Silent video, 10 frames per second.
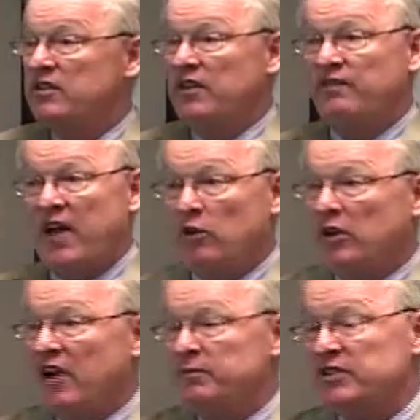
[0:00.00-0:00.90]
the
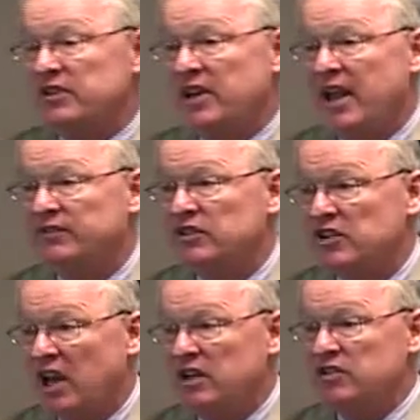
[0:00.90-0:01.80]
federal government's going to have to
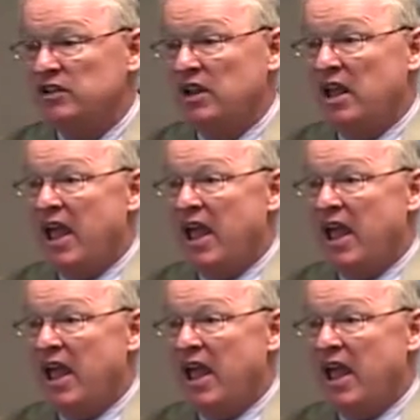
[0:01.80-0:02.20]
change,